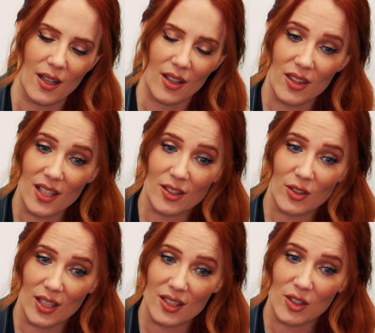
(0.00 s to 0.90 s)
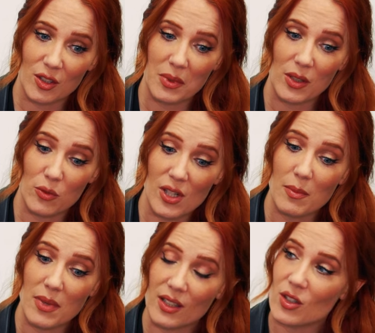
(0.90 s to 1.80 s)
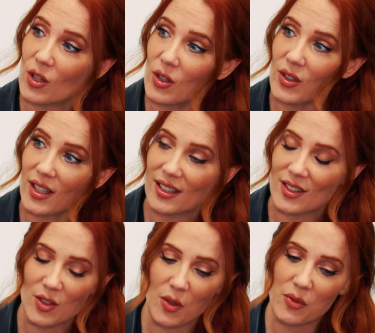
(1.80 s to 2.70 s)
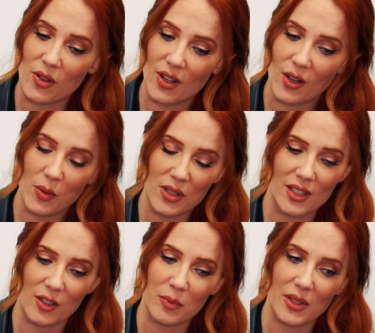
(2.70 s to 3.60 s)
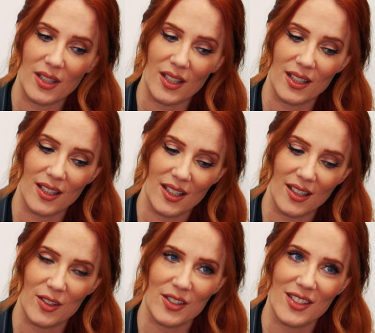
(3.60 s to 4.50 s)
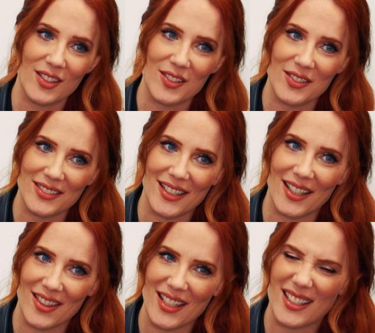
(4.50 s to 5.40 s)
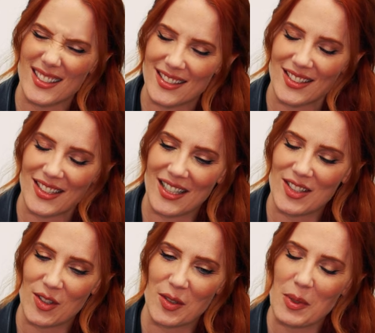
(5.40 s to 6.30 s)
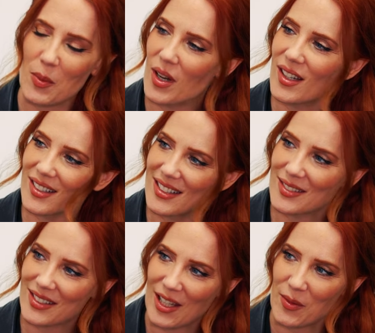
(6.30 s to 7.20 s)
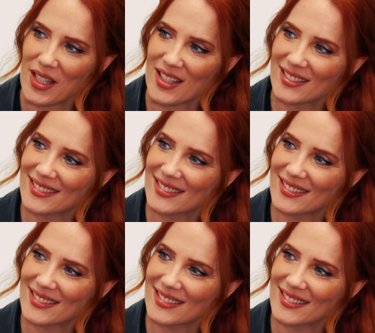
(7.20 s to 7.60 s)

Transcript: I think tonight's going to be a really big show, and so far I always love playing here, so I think tonight's going to be wild. Can't wait.